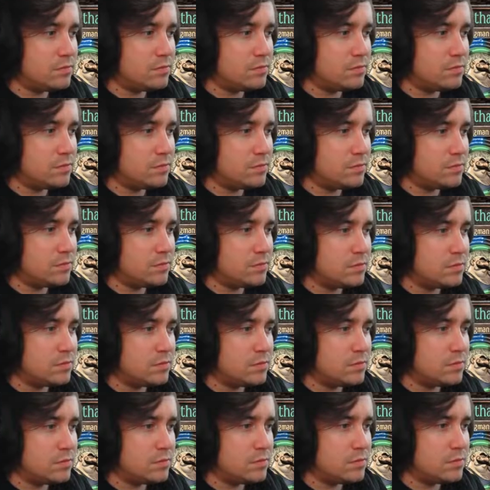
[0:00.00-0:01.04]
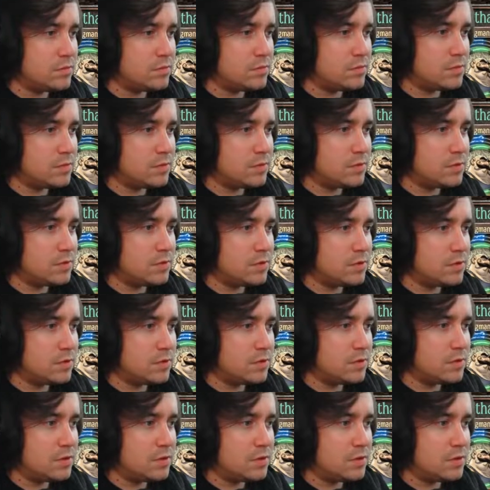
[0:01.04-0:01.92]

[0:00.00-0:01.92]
(no one is talking)